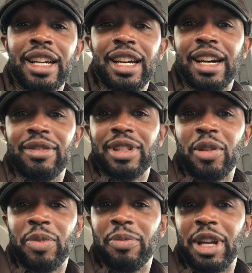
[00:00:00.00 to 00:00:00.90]
I was
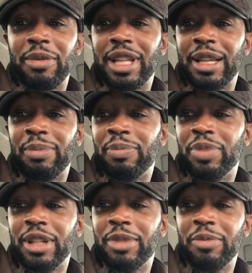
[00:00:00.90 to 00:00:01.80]
hoping maybe they
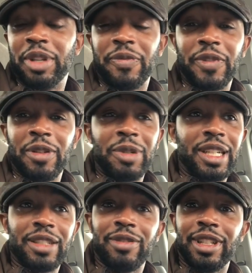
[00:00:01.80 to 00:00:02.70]
put him in the midfield,
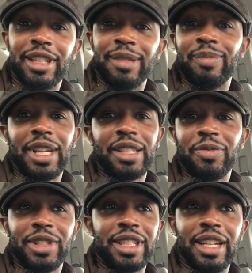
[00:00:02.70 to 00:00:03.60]
because really that's
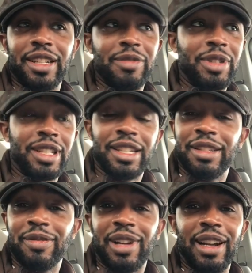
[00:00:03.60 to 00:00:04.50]
what scares me, that
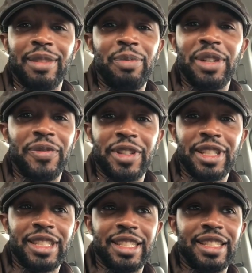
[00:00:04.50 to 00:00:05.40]
our midfield
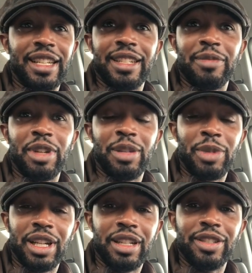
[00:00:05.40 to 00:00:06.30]
is just decimated
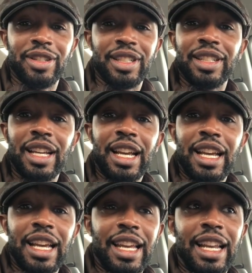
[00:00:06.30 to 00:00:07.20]
by injuries.
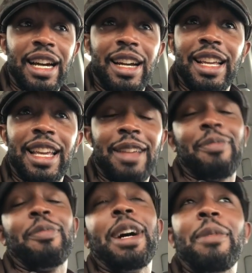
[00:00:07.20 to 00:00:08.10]
And
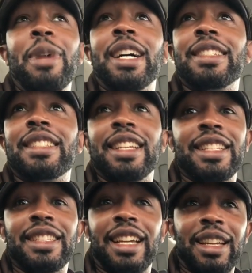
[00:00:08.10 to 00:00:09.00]
my mindset
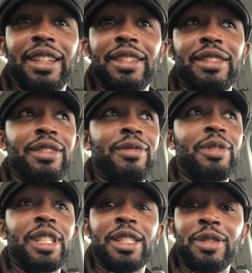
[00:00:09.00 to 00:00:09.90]
is like,
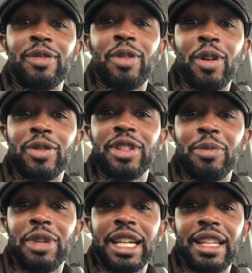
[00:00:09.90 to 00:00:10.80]
just throw
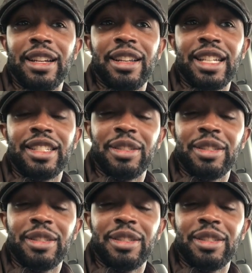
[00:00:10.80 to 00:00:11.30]
somebody there that